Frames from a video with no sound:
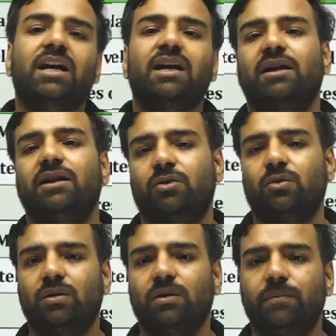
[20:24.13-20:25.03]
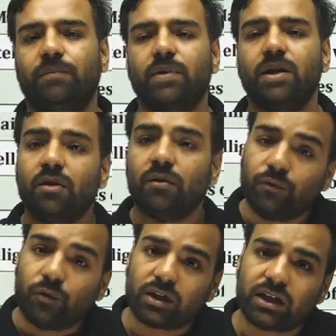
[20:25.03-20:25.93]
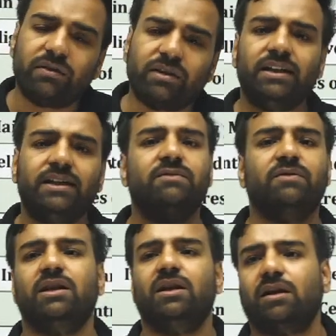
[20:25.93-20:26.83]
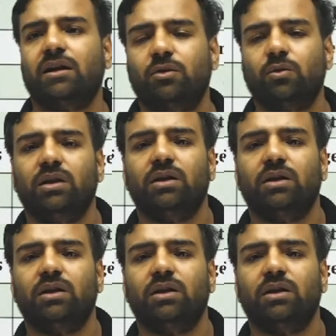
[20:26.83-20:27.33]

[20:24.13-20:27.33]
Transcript: our control. Whatever thing is within our control.